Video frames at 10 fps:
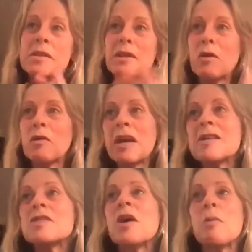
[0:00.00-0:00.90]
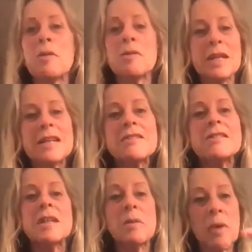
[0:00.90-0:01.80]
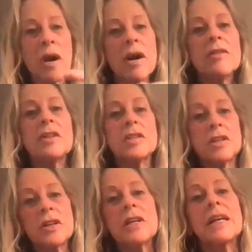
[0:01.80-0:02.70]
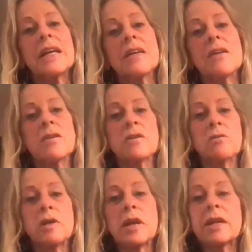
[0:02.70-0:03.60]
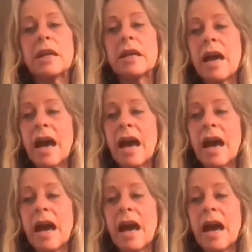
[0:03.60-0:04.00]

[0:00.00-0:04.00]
you know, years ago, but it was an interesting part of the journey, you know, to really,